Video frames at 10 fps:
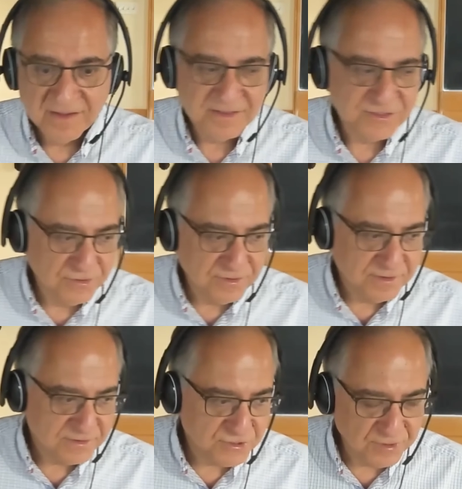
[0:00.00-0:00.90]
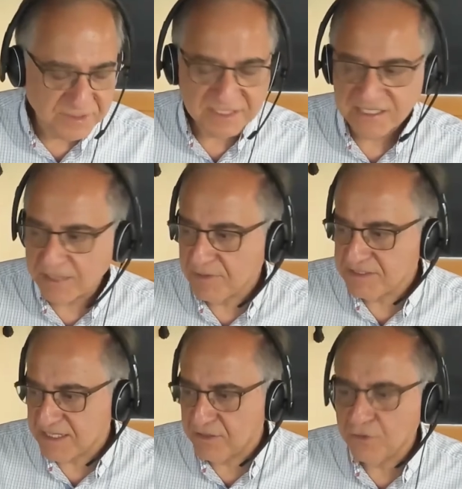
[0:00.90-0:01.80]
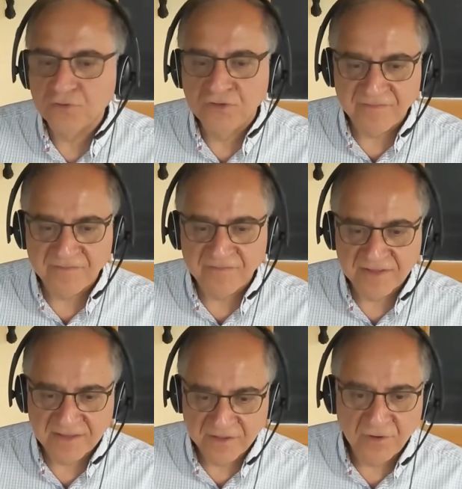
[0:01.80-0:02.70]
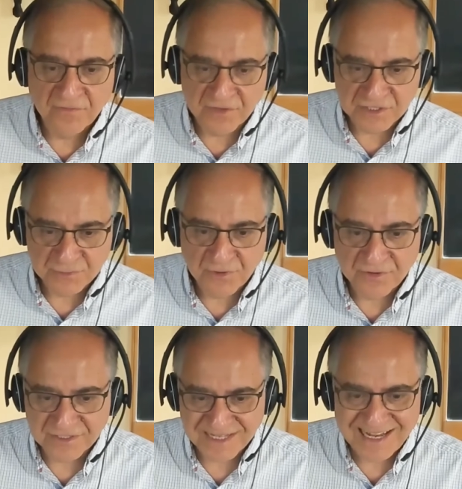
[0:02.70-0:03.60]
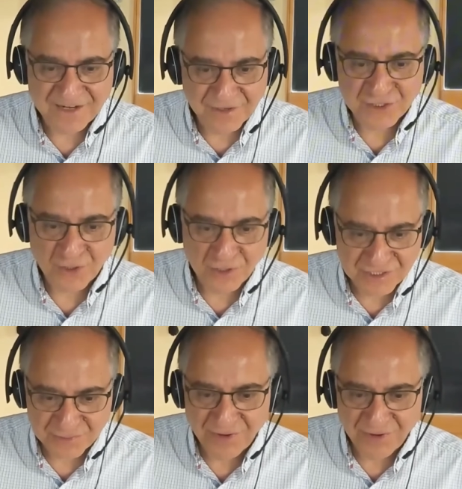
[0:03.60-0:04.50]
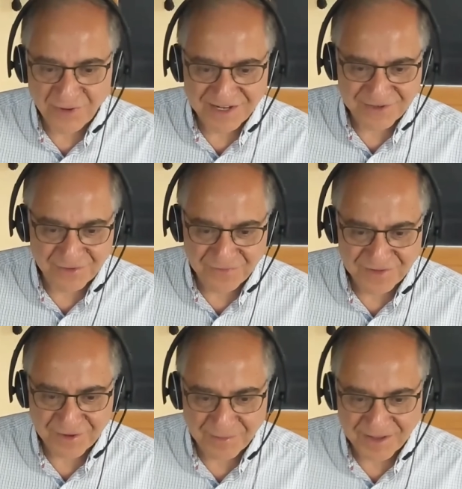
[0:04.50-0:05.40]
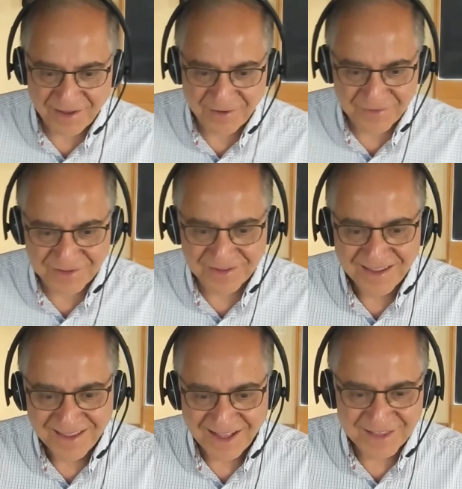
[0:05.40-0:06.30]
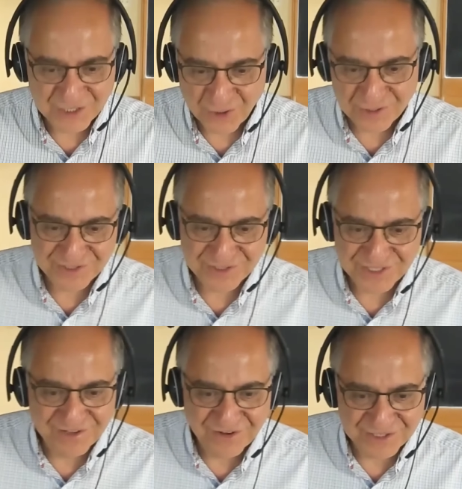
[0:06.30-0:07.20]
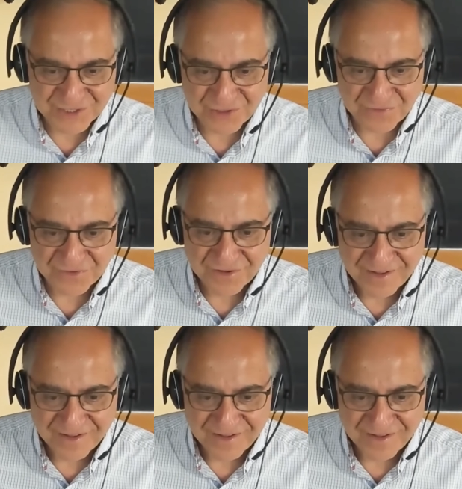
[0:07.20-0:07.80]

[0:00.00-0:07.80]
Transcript: So, so what this statement is that you could not have at the universe where there's electric charges with no electrical field coming out of it and the charges are still conserved.